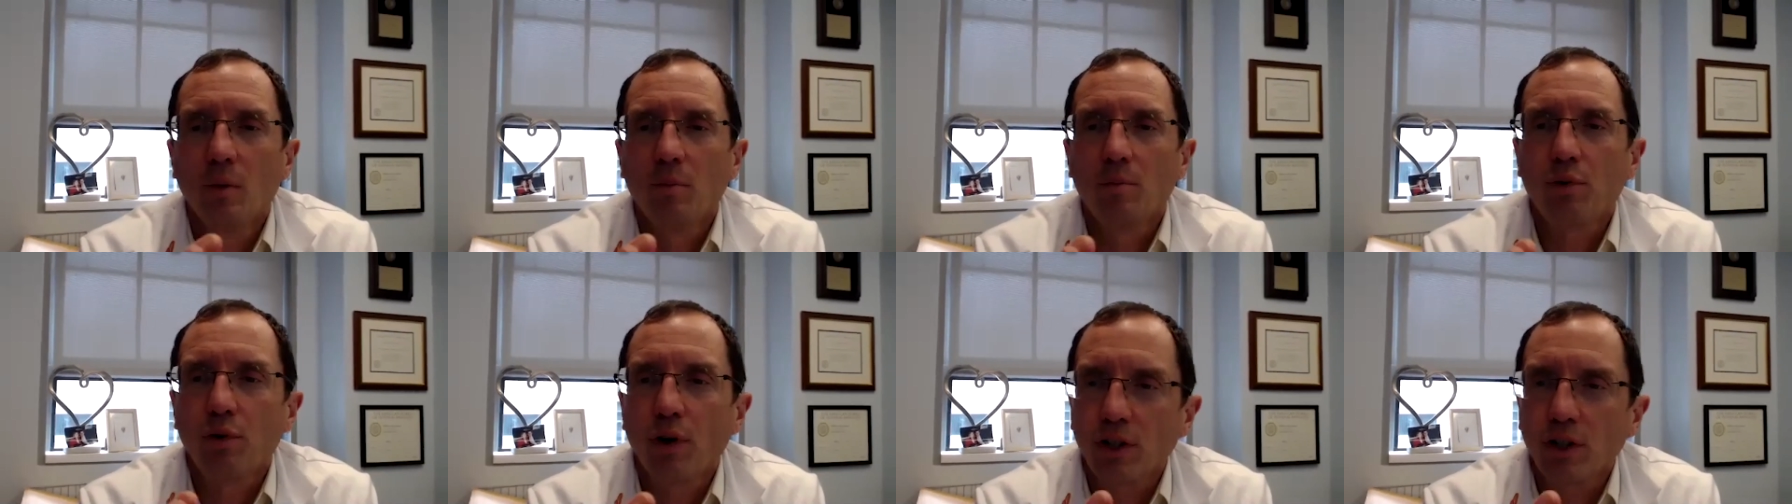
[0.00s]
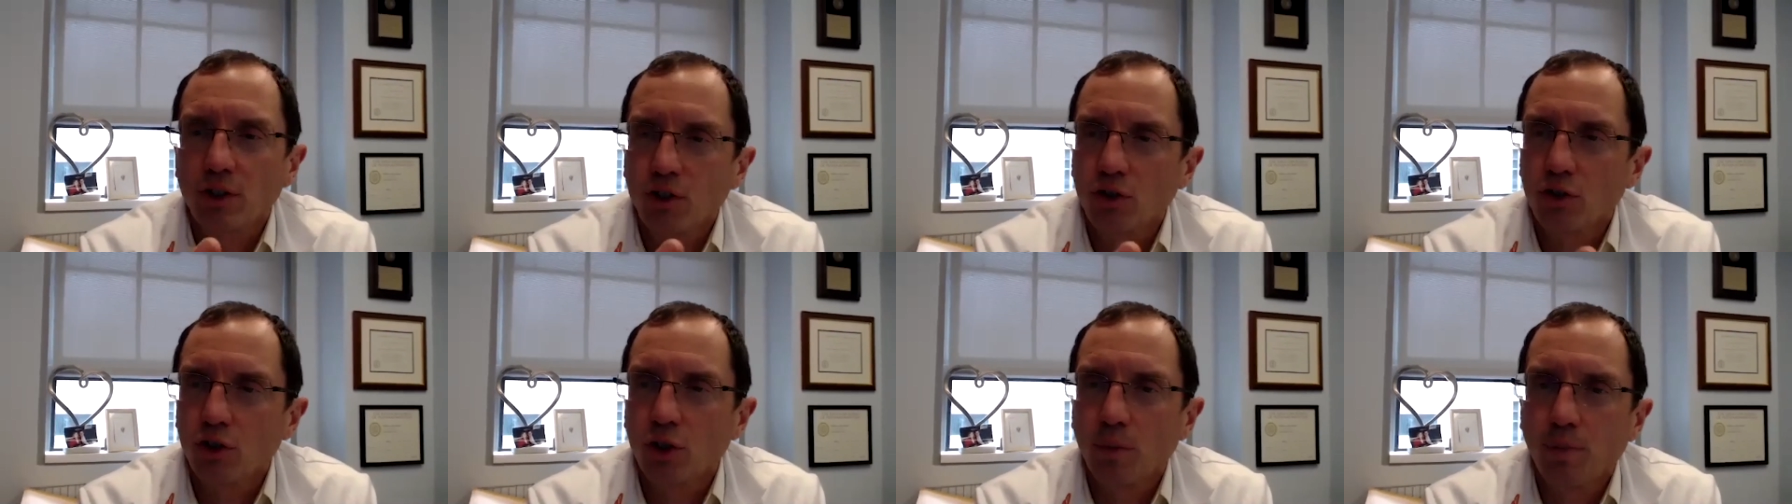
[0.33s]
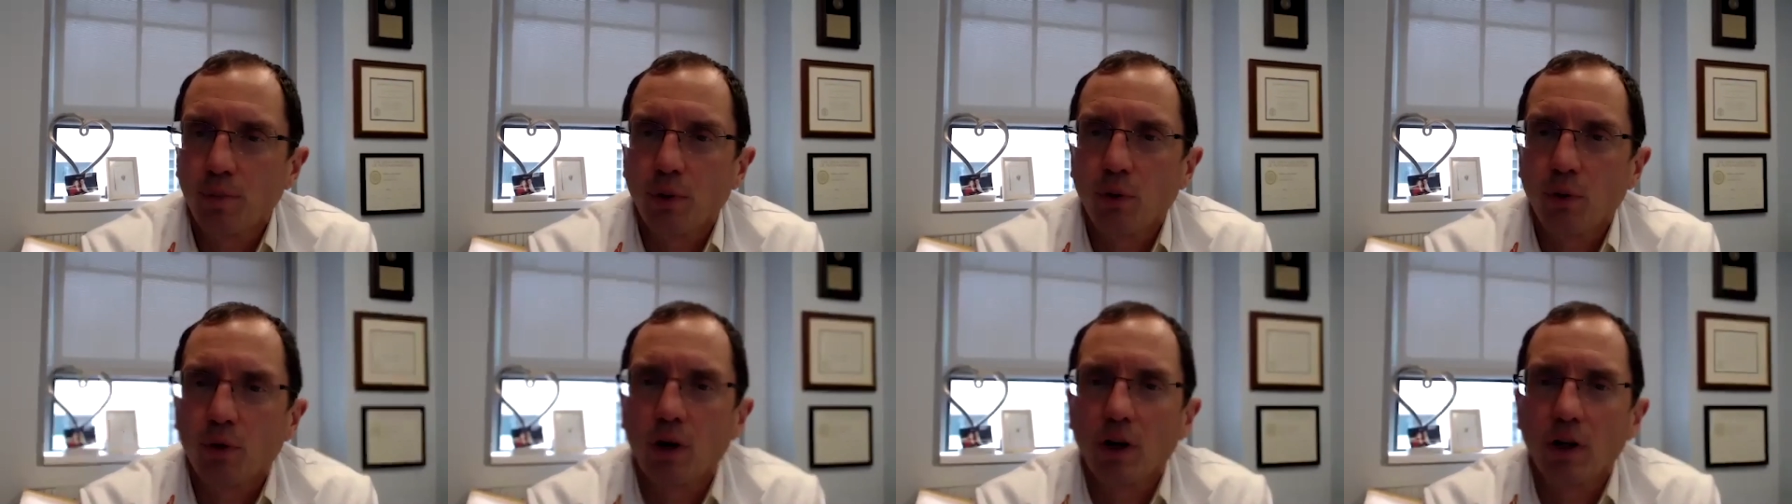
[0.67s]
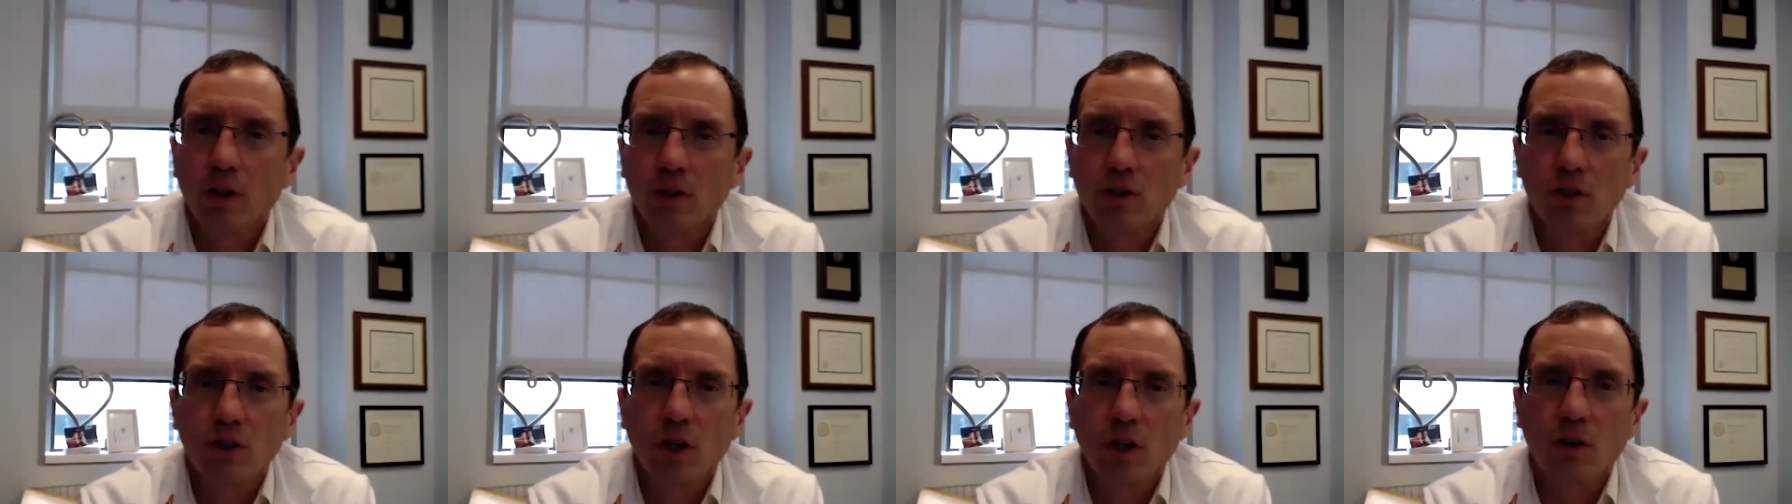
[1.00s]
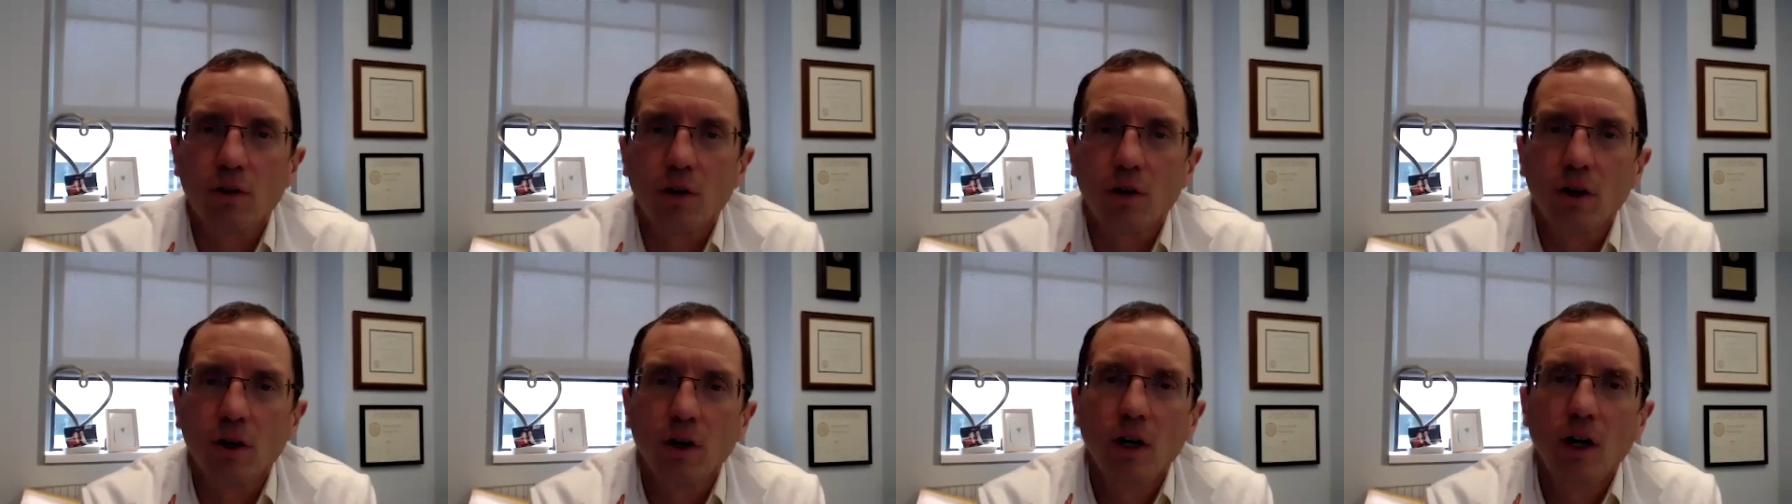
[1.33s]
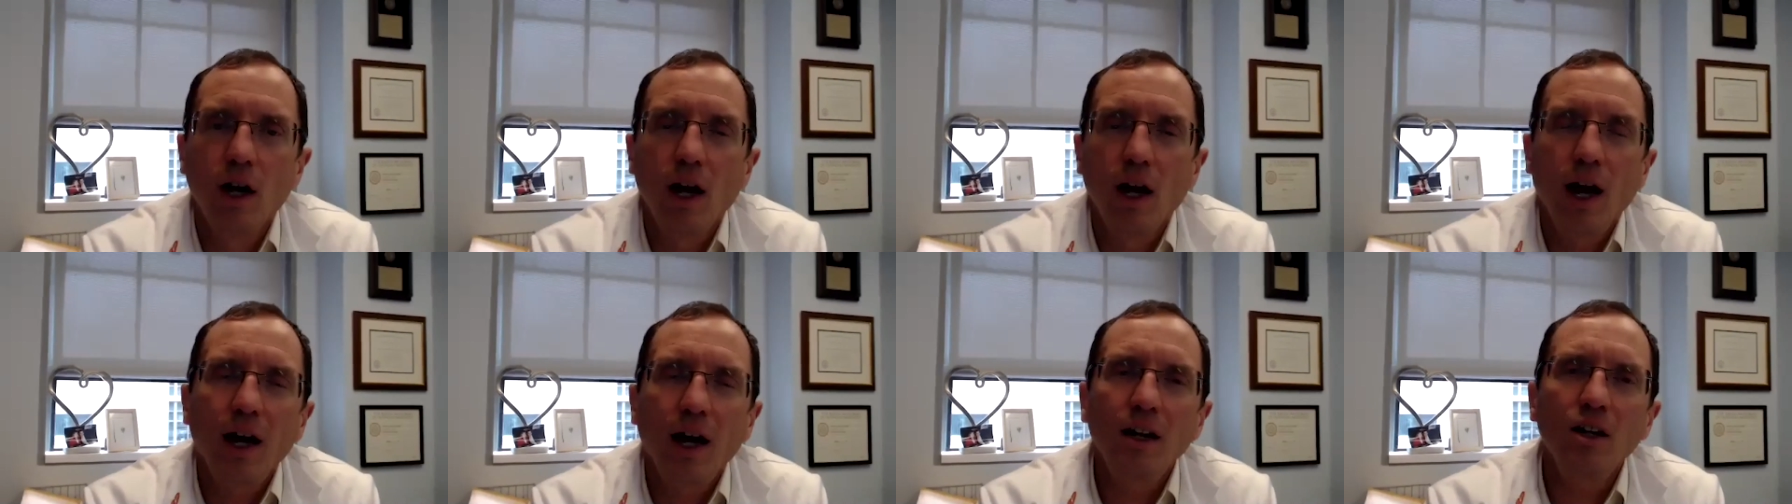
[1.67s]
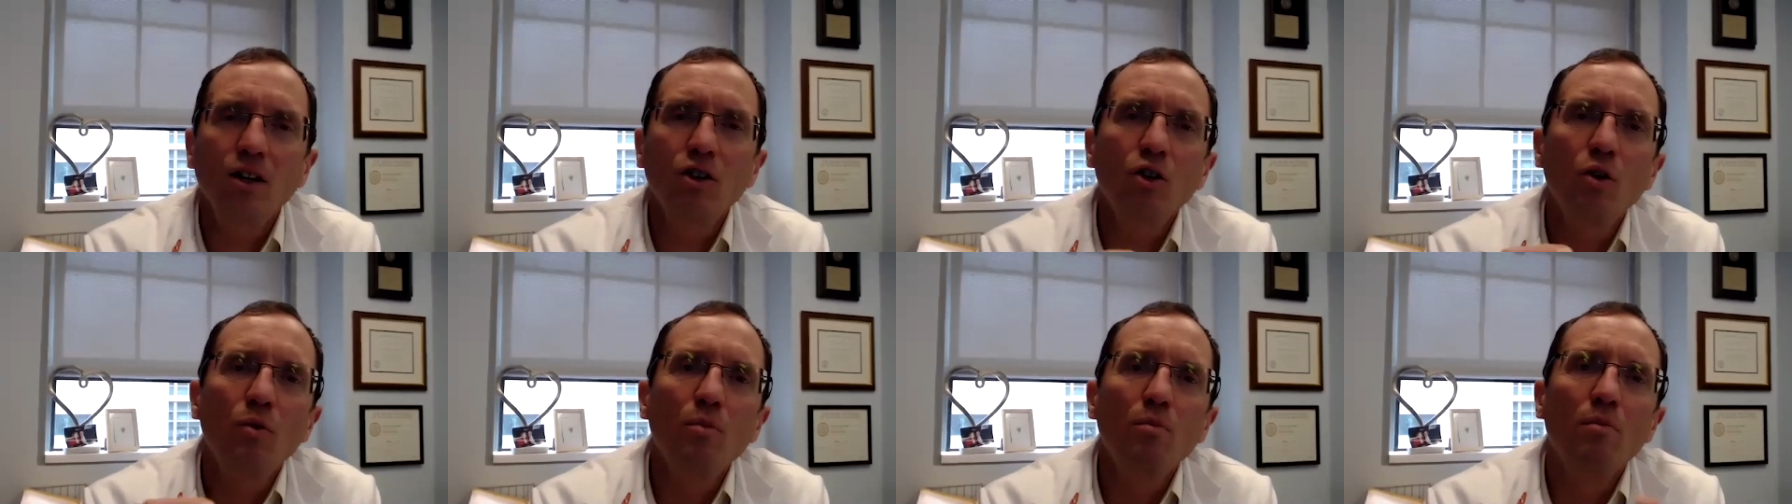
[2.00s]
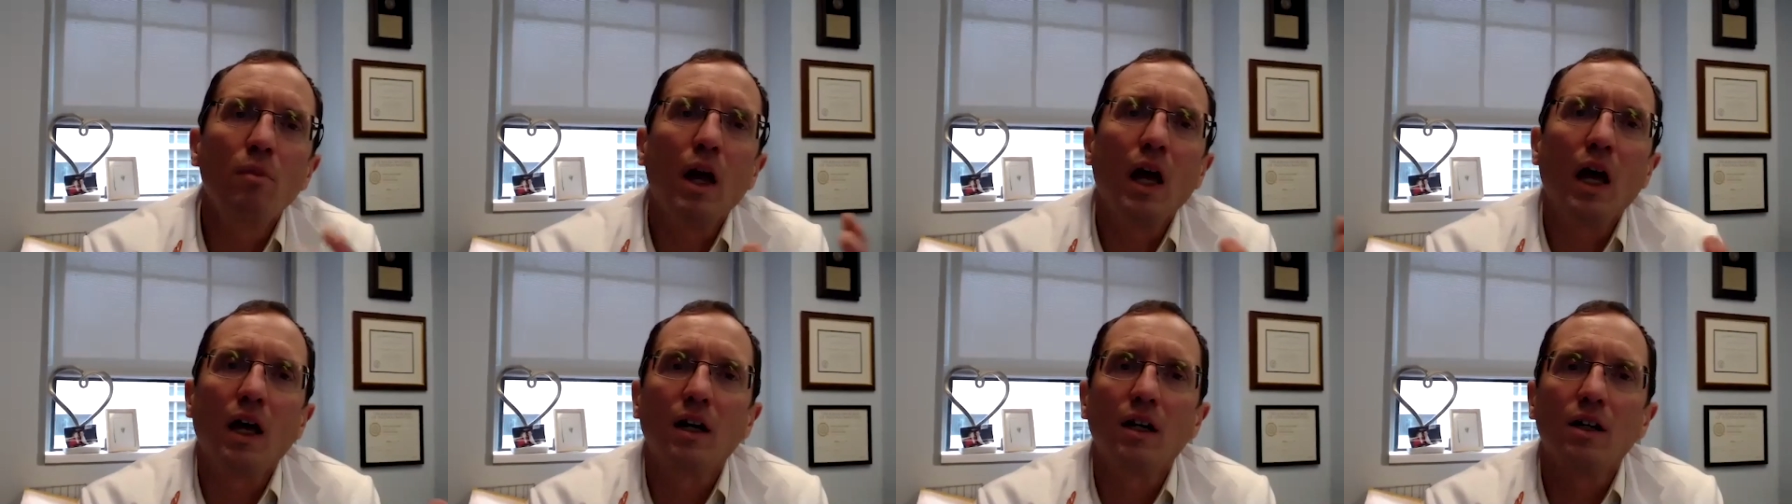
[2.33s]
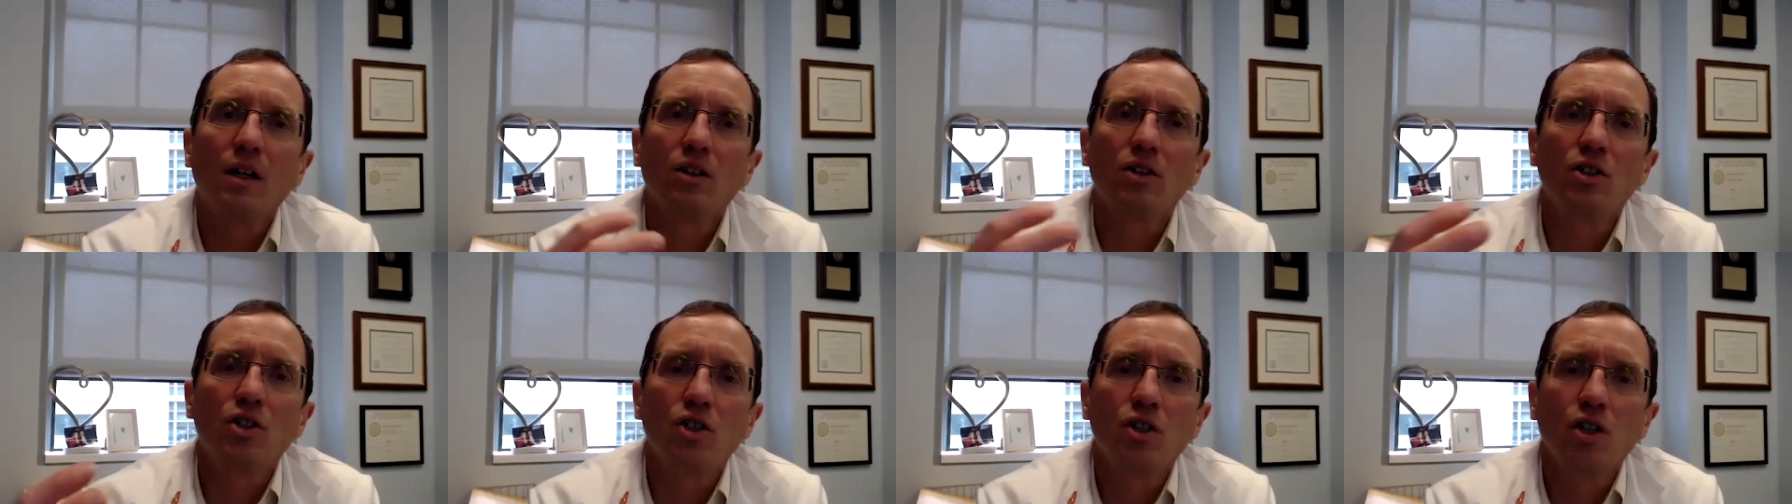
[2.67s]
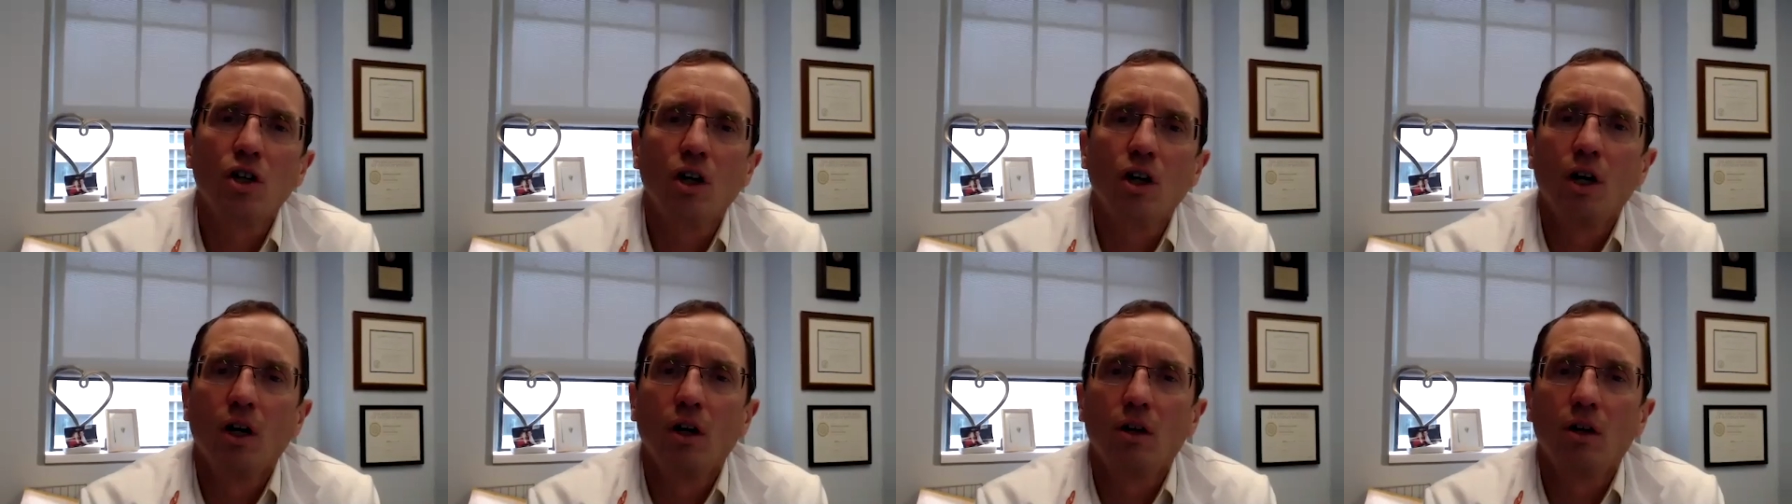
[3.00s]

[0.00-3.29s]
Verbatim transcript: pressor support, etc. How do you manage